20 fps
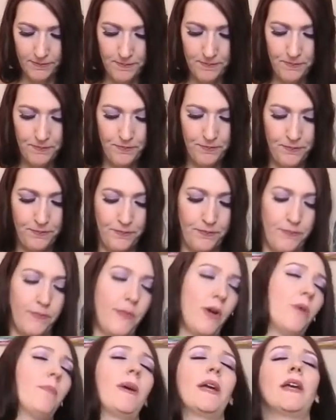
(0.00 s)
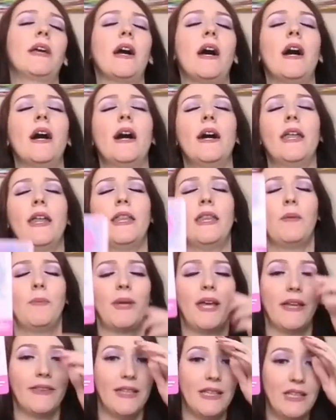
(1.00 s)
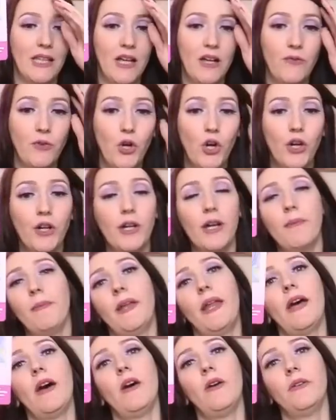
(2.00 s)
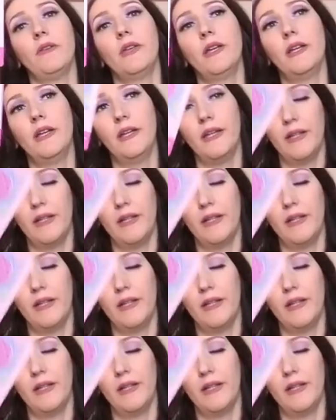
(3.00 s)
Mm, oh my God. And then we got the love card coming out.